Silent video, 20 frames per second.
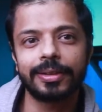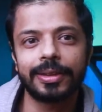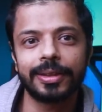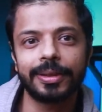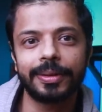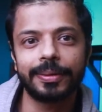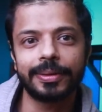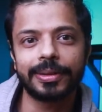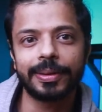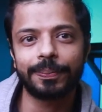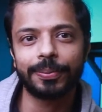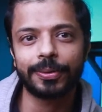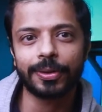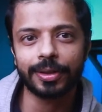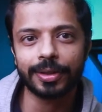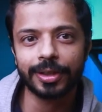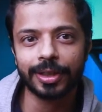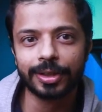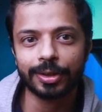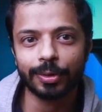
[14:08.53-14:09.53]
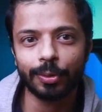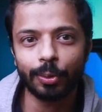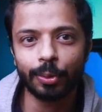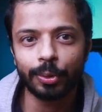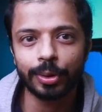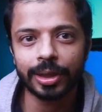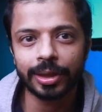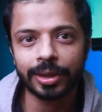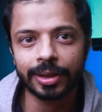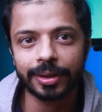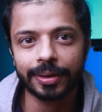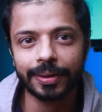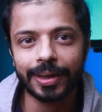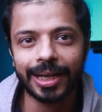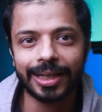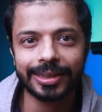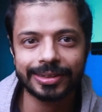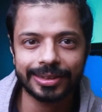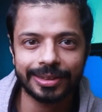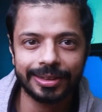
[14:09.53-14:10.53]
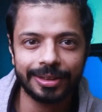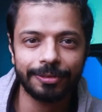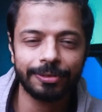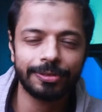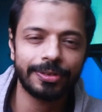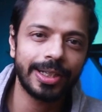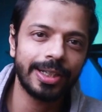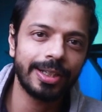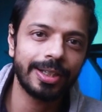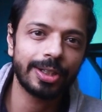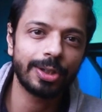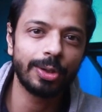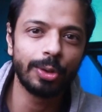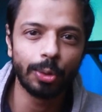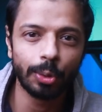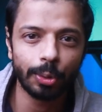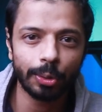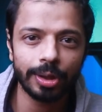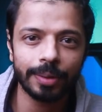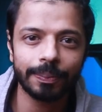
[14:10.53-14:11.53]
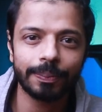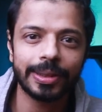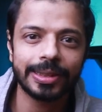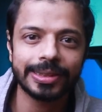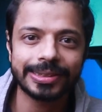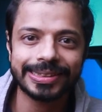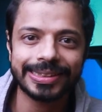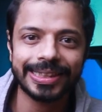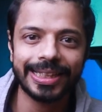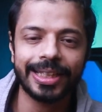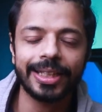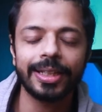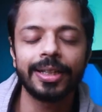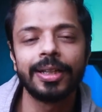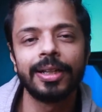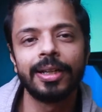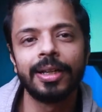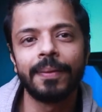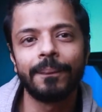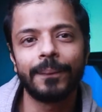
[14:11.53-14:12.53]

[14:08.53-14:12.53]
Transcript: the product owner has a different goal per se,